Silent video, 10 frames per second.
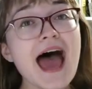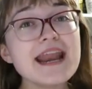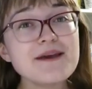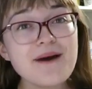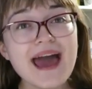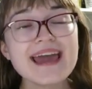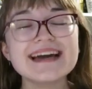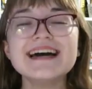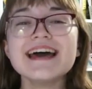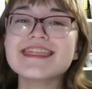
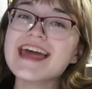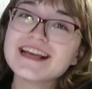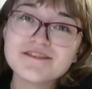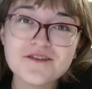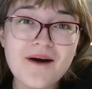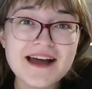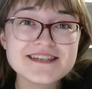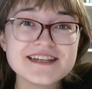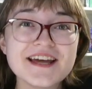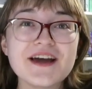Anyway, thanks for
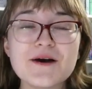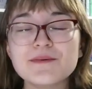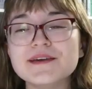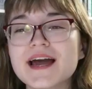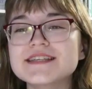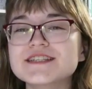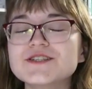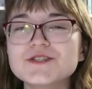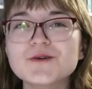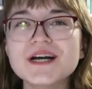watching. I hope you guys
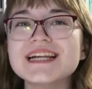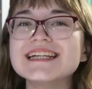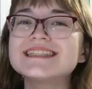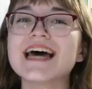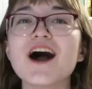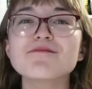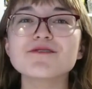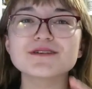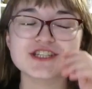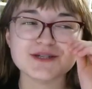enjoyed it. Tell me
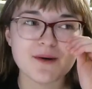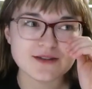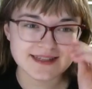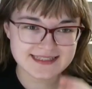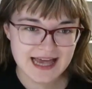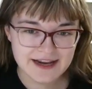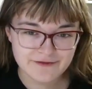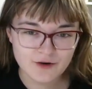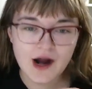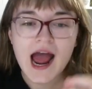what you're most
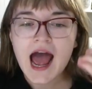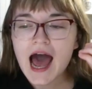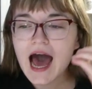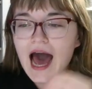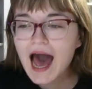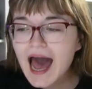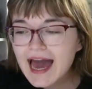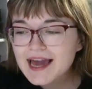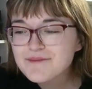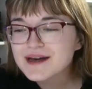excited for.
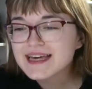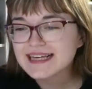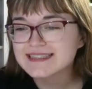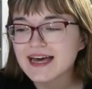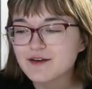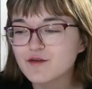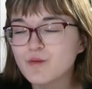I'm excited